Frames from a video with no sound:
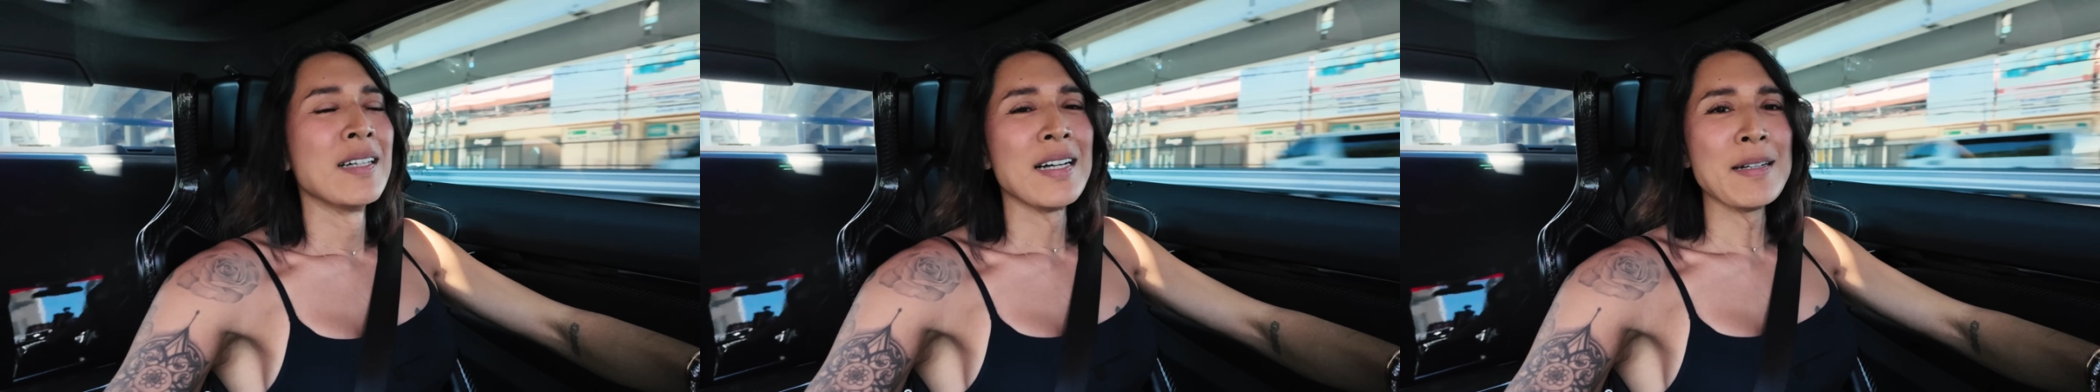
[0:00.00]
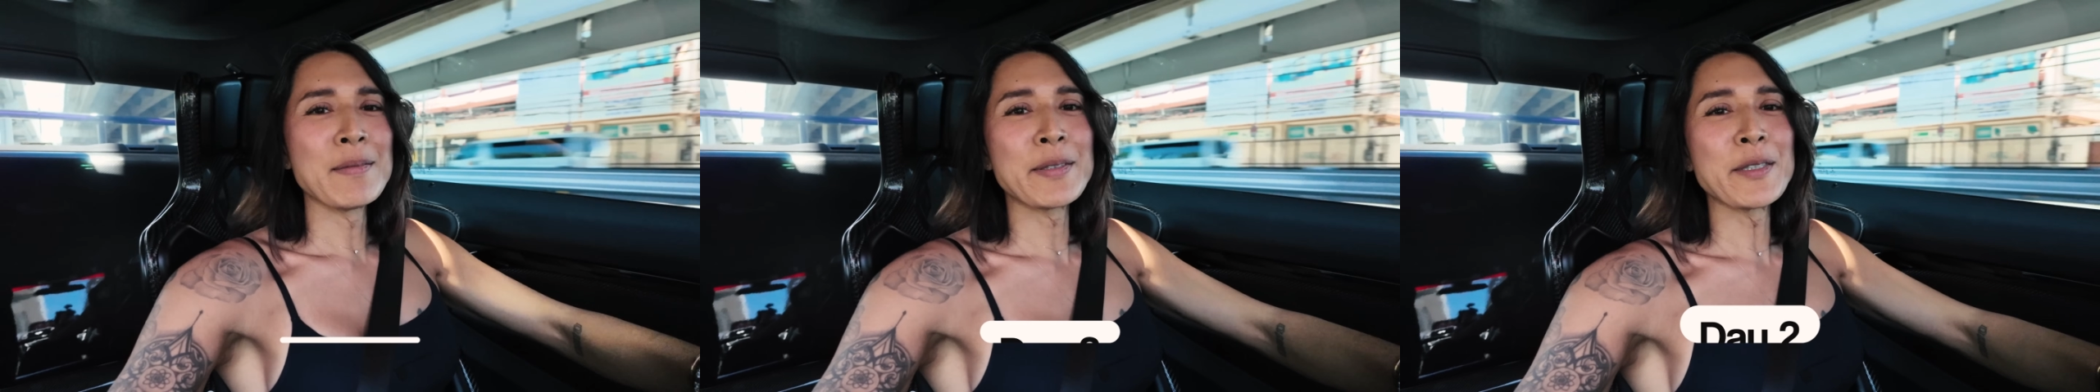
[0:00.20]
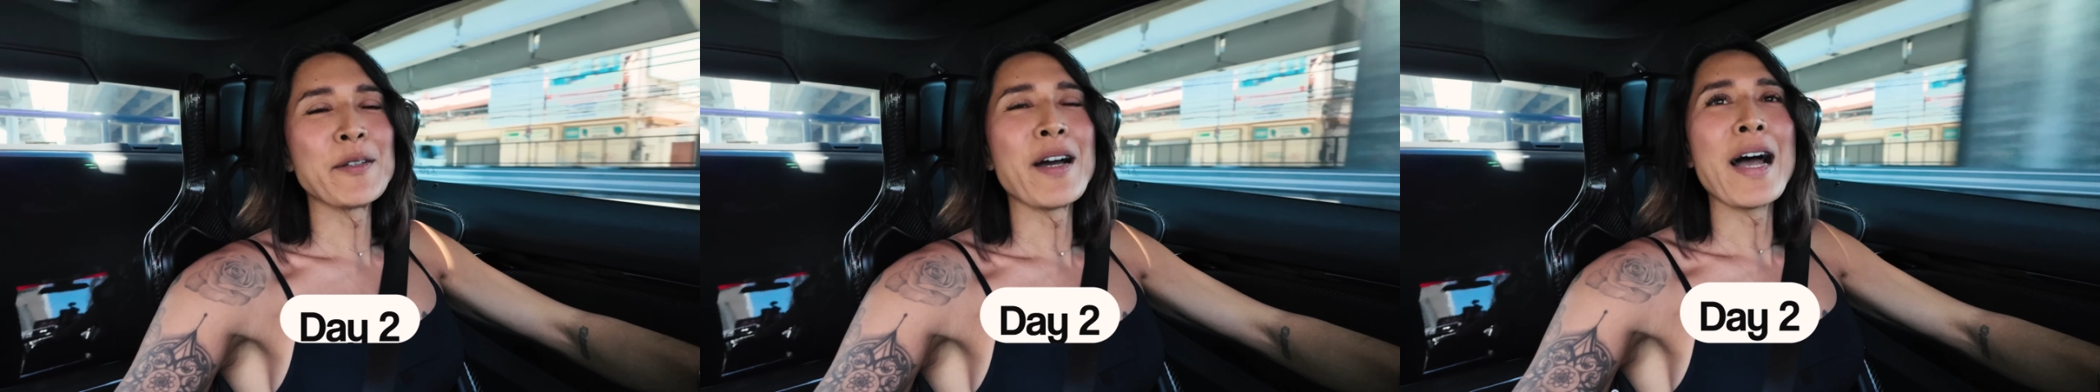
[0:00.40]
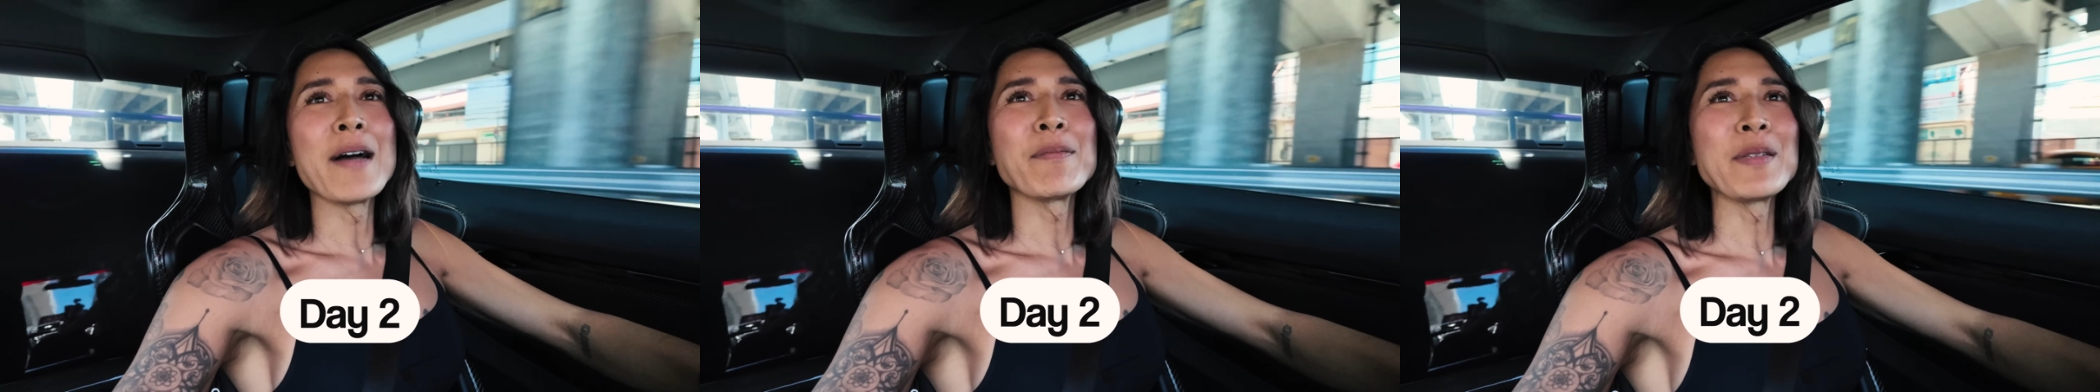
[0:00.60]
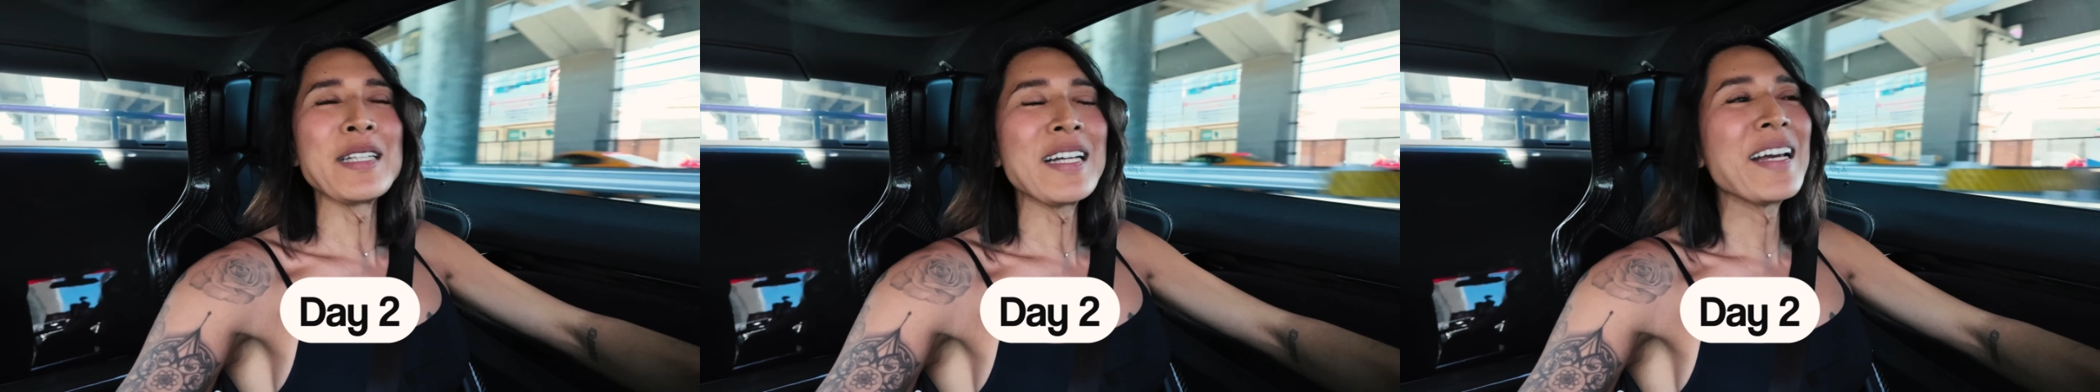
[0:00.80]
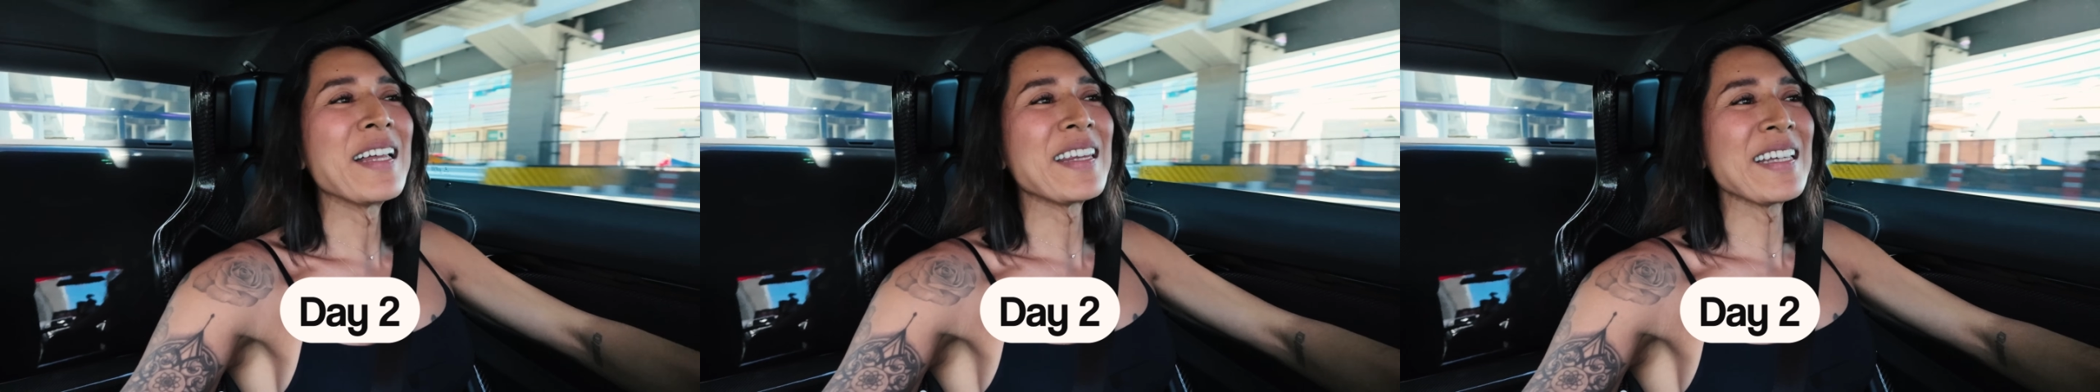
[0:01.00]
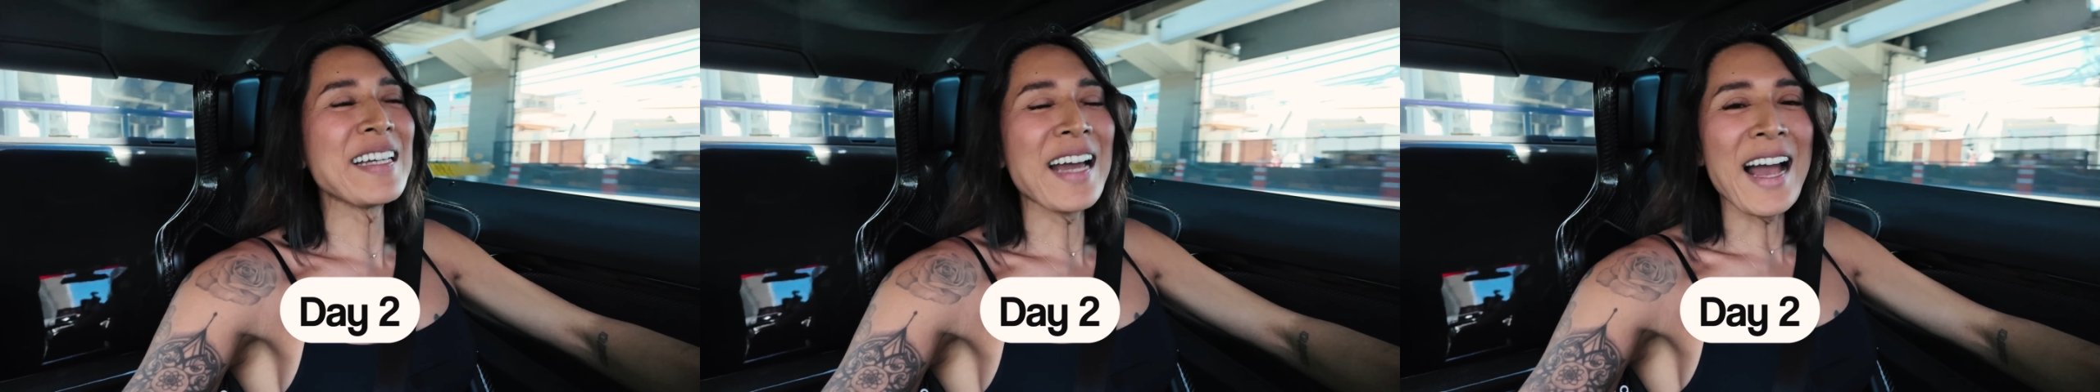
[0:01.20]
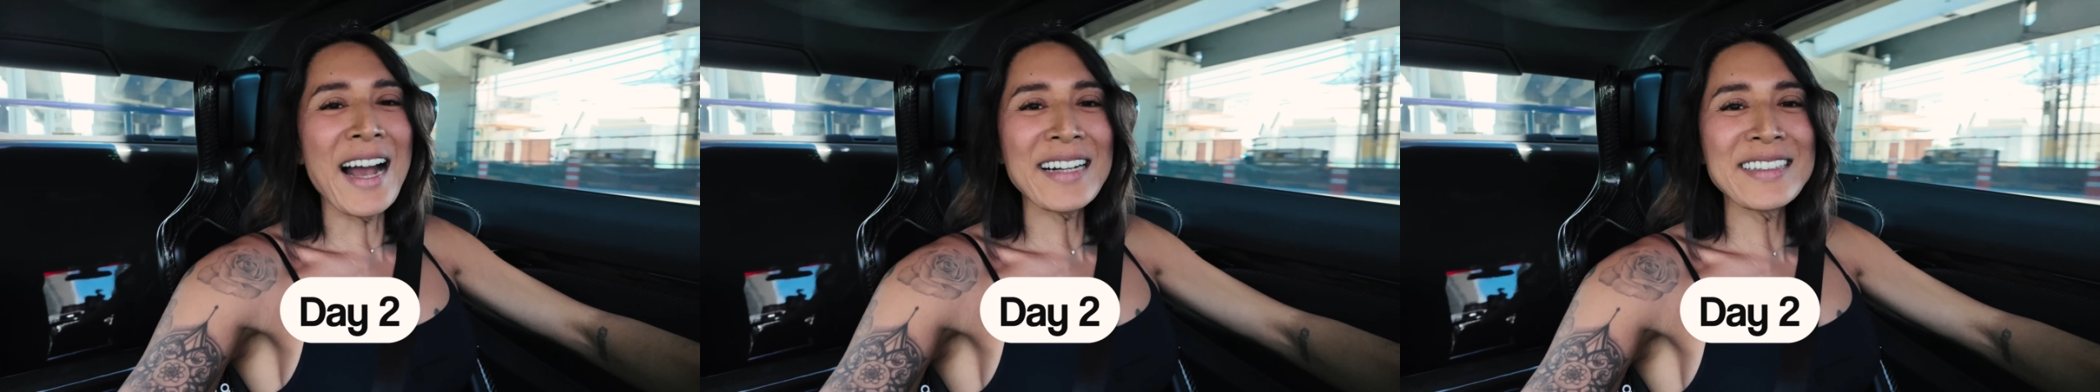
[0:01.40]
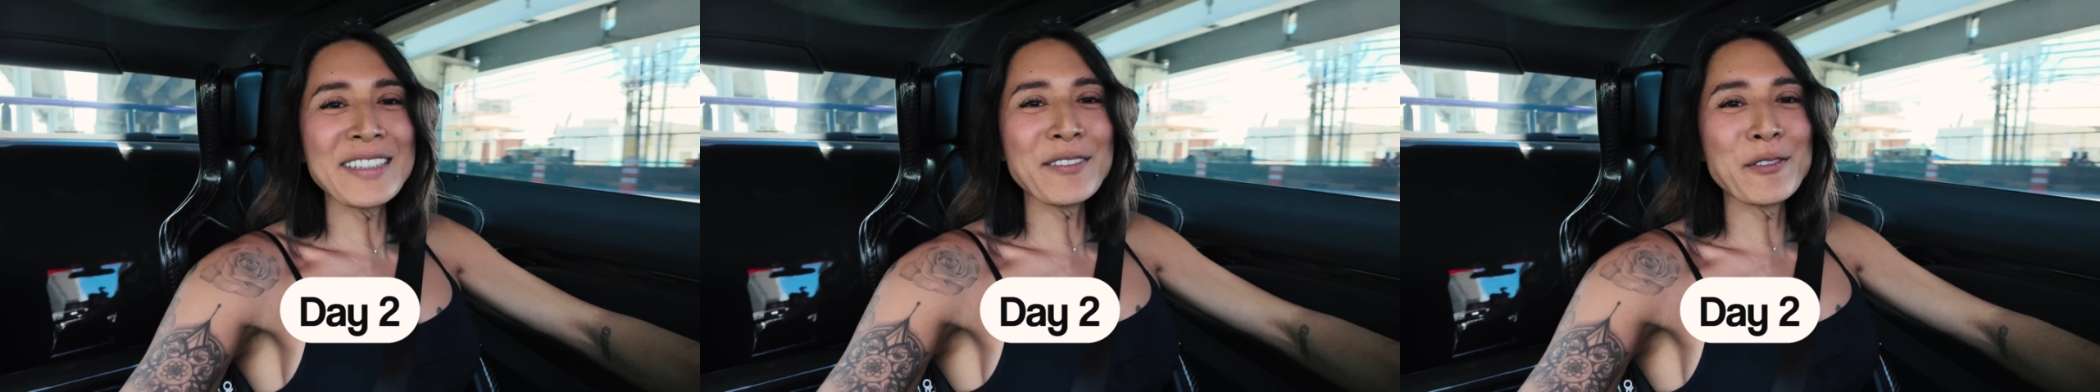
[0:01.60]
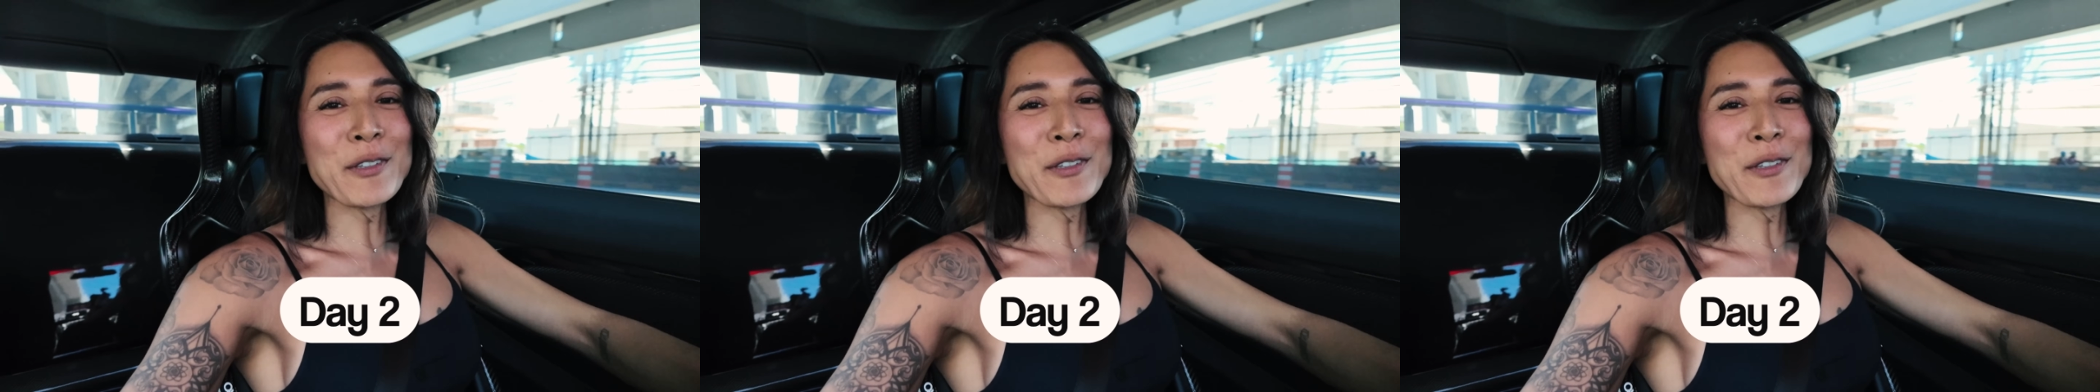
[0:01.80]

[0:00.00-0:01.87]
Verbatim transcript: I'm so happy the active